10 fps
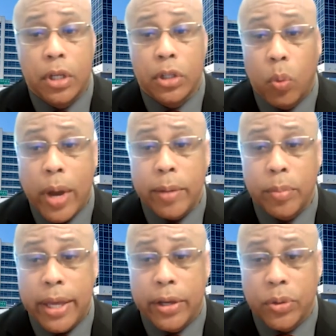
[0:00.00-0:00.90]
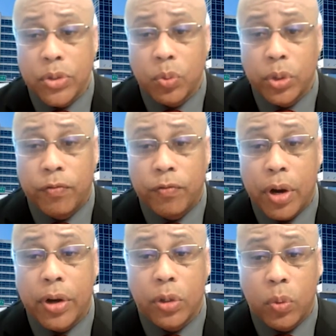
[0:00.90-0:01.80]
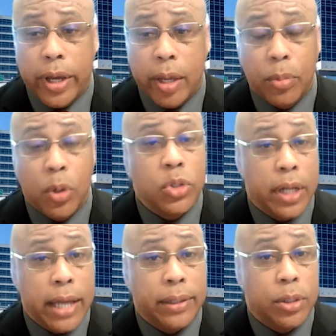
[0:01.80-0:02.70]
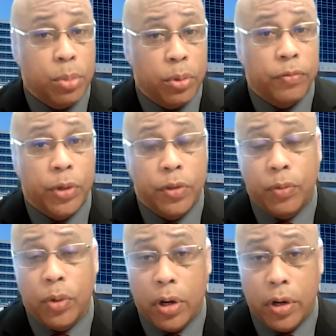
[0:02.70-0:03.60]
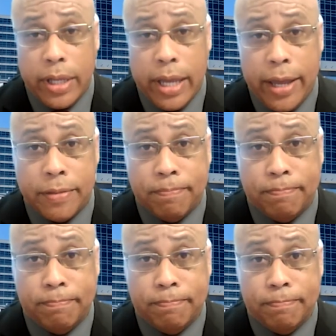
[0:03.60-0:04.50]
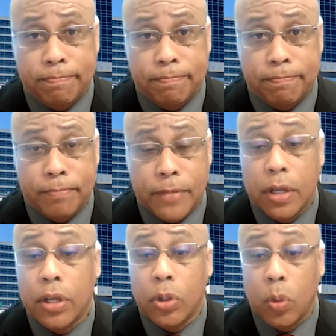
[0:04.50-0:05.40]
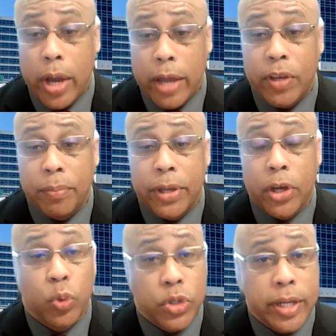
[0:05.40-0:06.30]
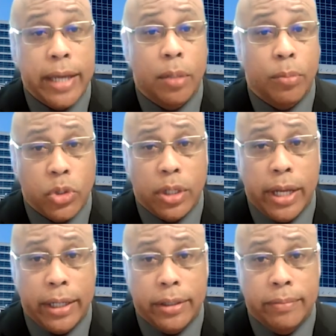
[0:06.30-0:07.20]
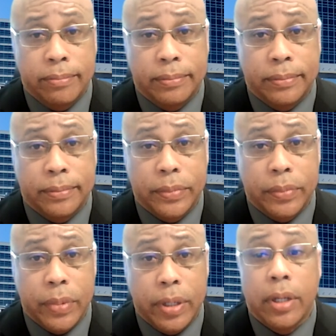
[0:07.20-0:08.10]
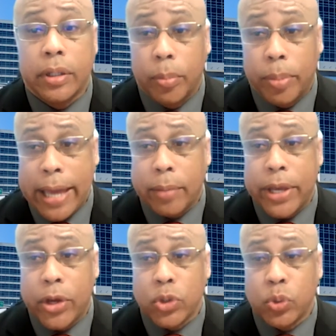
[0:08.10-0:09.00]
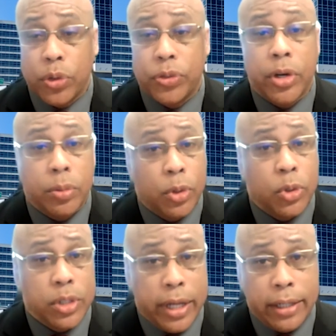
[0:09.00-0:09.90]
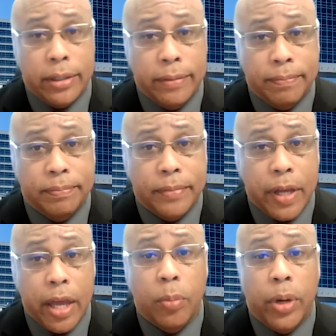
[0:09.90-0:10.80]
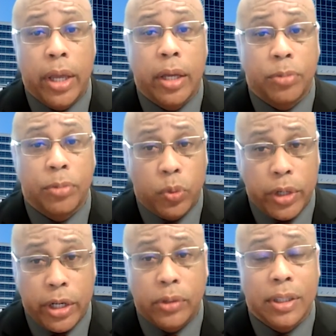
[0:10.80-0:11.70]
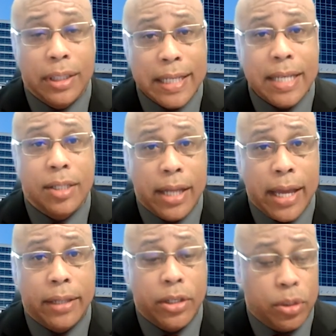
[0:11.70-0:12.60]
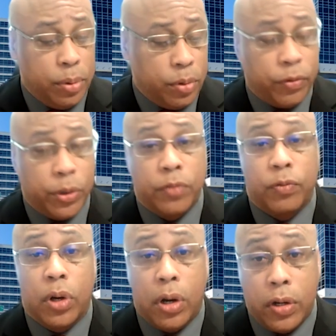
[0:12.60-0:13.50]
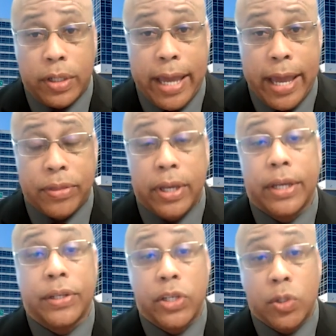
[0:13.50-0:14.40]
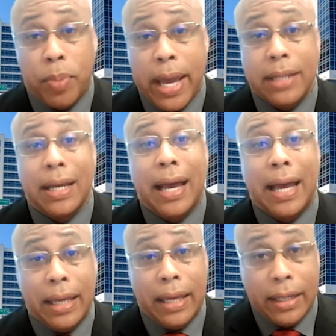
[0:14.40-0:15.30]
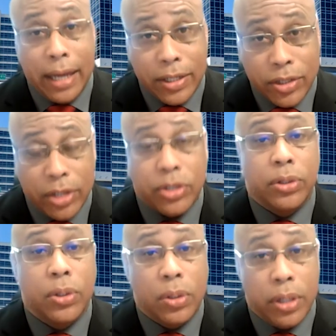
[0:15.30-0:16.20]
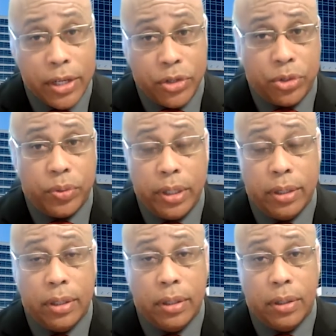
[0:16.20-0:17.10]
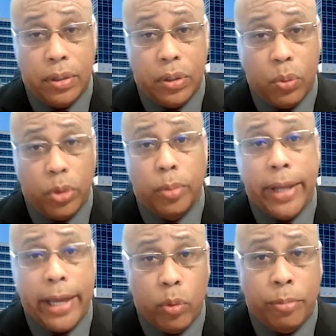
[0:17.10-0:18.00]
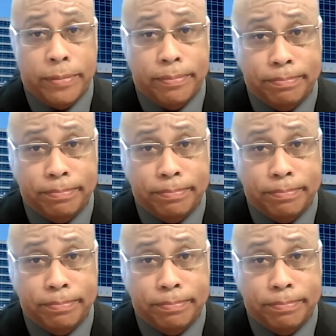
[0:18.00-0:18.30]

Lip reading: The white males were far and away most likely to be referred for a heart cath. The white females were second most likely. The Black males were third most likely, and bringing up the rear, the least likely to be referred for a heart cath, despite an identical history with the Black women.